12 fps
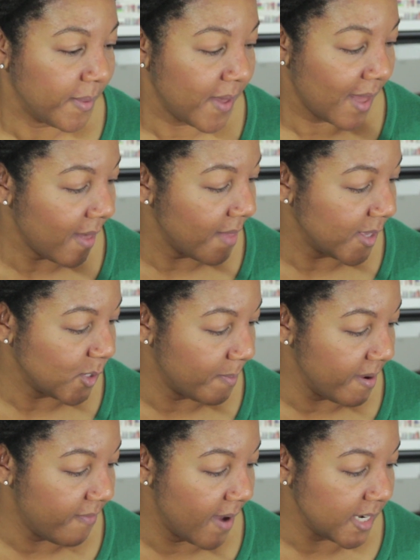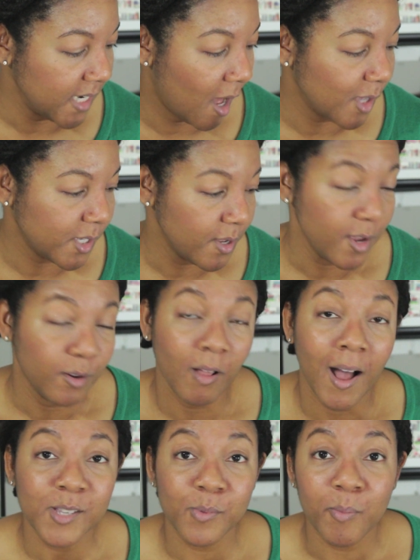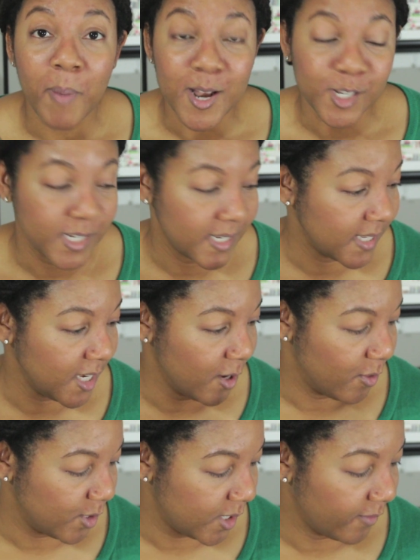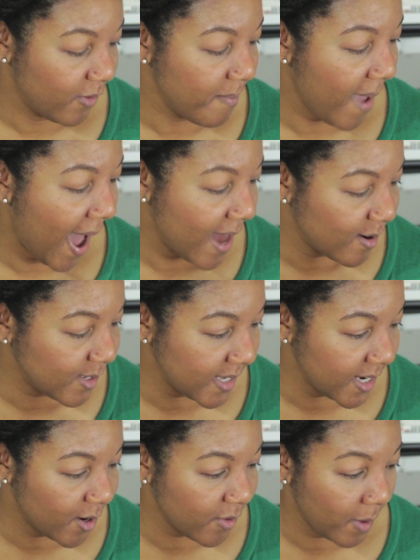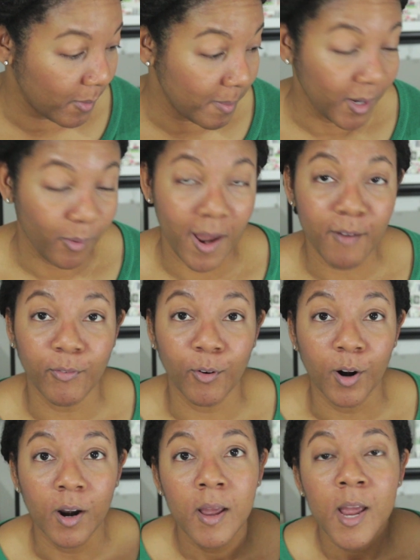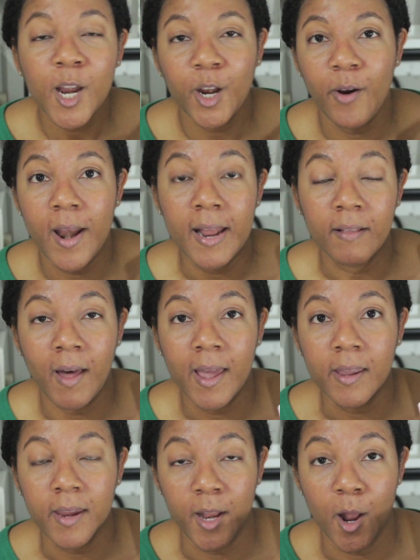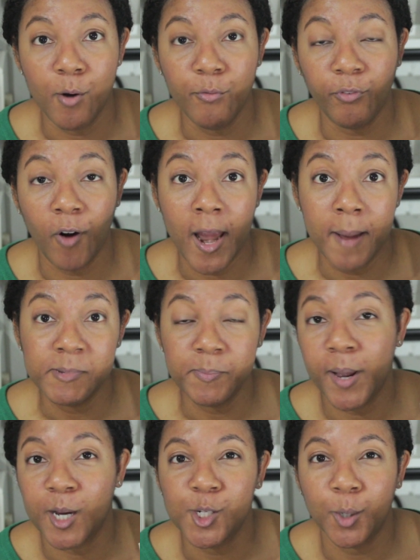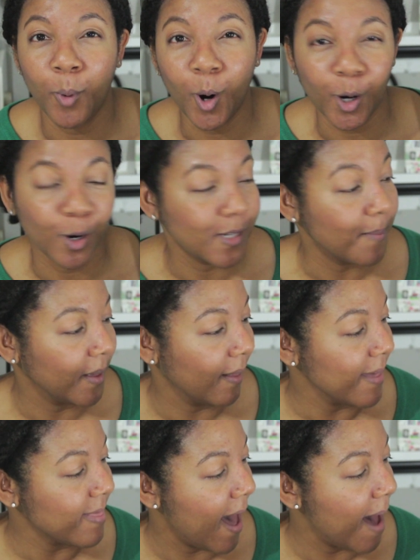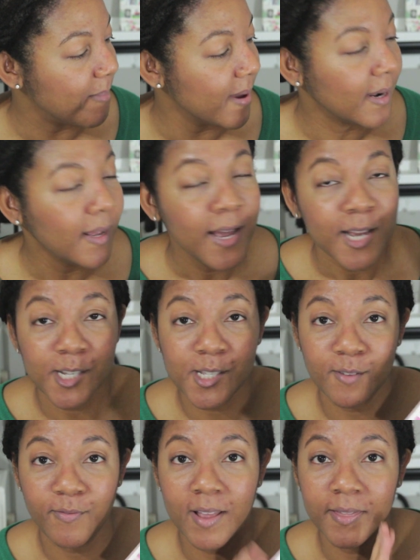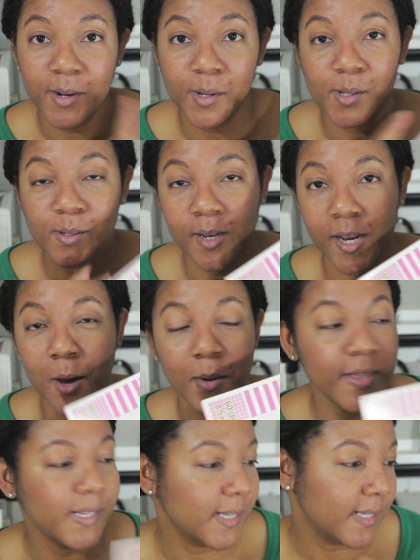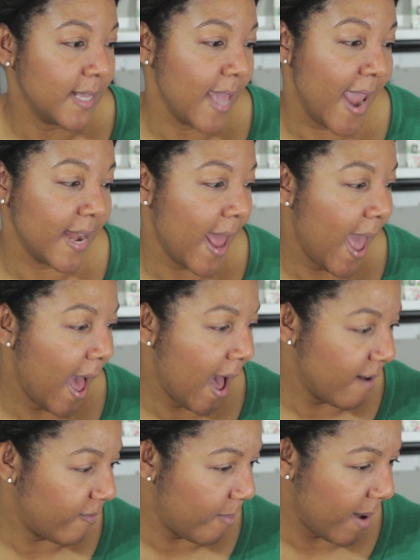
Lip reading: but I thought this would be fun to also utilize with punches. You know, there's different patterns in here that would be great for creating like, you know, framed picture work or something like that. But just a fun little, you know, and this is the 8.5